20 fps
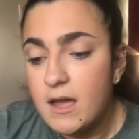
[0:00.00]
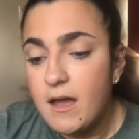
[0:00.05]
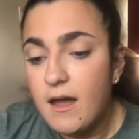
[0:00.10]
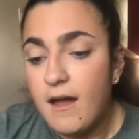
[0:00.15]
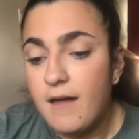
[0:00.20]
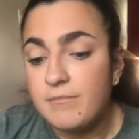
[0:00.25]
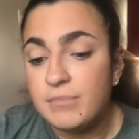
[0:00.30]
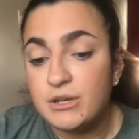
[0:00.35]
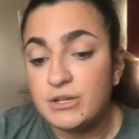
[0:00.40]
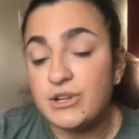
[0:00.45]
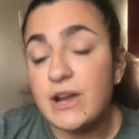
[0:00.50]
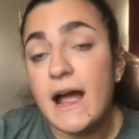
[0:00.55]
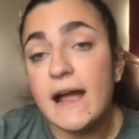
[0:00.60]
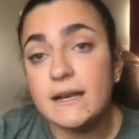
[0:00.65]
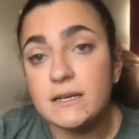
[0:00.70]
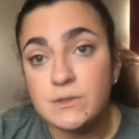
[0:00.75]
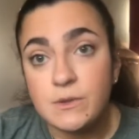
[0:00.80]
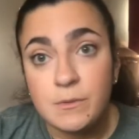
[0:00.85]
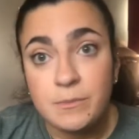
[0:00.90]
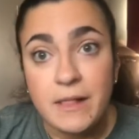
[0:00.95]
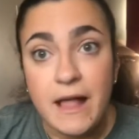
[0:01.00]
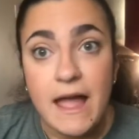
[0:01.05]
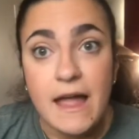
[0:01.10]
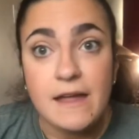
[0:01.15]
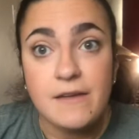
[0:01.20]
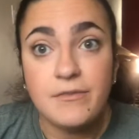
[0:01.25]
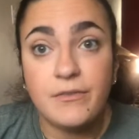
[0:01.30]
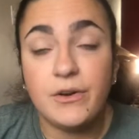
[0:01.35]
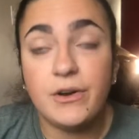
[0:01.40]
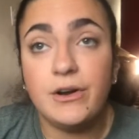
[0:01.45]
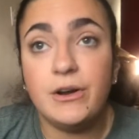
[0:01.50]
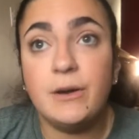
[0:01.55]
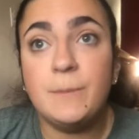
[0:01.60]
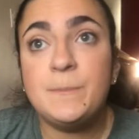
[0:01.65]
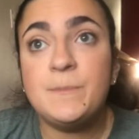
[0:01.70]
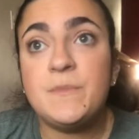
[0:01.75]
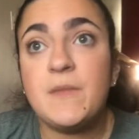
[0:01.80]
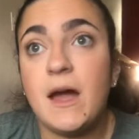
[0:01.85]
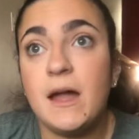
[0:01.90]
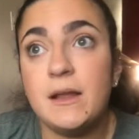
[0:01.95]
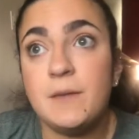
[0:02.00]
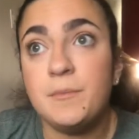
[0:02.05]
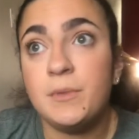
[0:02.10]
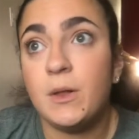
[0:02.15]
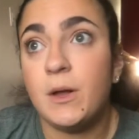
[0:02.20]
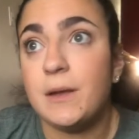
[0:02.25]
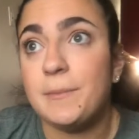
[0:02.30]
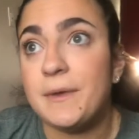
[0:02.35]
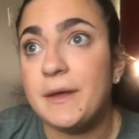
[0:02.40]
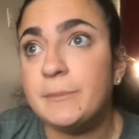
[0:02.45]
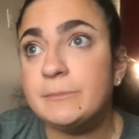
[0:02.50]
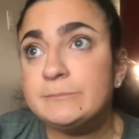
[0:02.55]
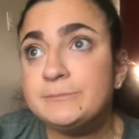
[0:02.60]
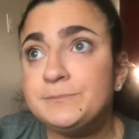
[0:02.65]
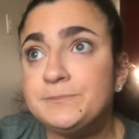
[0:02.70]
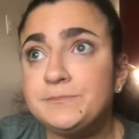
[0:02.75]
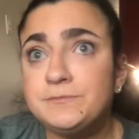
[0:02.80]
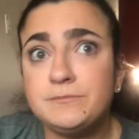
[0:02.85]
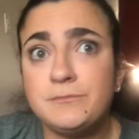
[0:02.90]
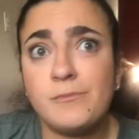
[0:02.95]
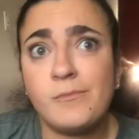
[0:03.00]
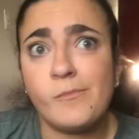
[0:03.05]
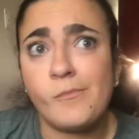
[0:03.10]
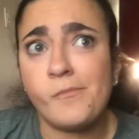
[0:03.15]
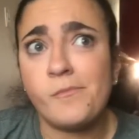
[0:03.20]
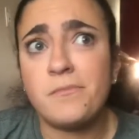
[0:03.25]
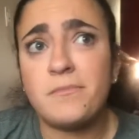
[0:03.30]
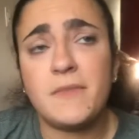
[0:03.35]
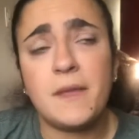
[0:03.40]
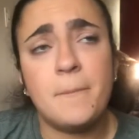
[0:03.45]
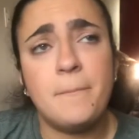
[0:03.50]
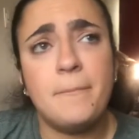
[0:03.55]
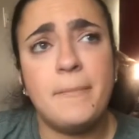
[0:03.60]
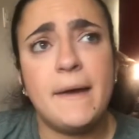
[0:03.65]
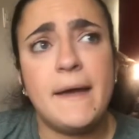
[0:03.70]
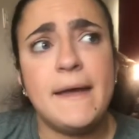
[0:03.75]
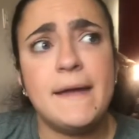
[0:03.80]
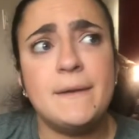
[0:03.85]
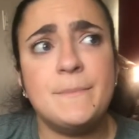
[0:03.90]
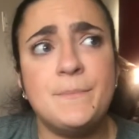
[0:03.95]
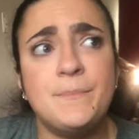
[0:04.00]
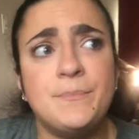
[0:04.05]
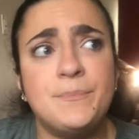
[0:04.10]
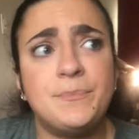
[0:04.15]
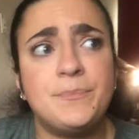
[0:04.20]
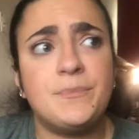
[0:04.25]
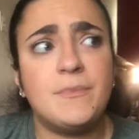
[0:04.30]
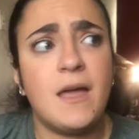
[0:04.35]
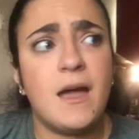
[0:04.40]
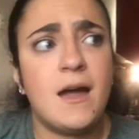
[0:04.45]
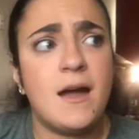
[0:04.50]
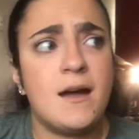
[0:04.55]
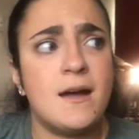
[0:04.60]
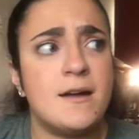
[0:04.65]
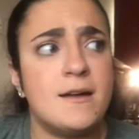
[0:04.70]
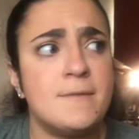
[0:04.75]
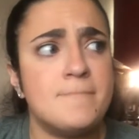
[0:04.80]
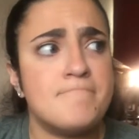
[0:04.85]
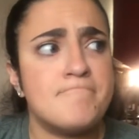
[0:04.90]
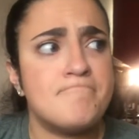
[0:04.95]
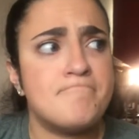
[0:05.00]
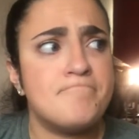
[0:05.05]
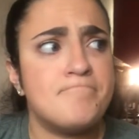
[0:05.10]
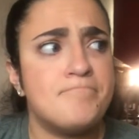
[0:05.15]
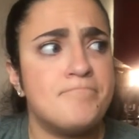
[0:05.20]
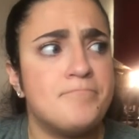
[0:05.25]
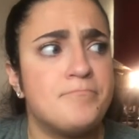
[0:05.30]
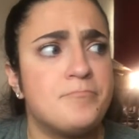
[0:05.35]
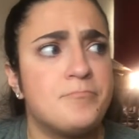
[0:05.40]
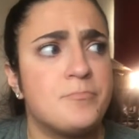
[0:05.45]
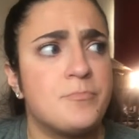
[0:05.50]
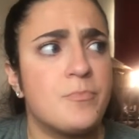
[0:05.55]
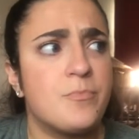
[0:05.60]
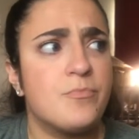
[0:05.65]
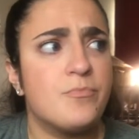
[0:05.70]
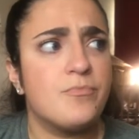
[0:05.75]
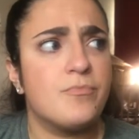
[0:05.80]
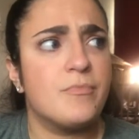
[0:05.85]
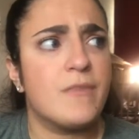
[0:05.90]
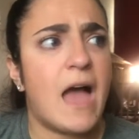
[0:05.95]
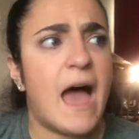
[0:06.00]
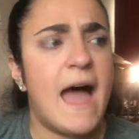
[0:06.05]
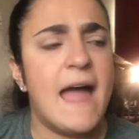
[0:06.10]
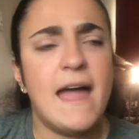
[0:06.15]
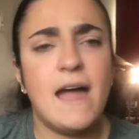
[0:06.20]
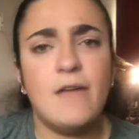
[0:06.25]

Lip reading: been trying to apply for unemployment, but I had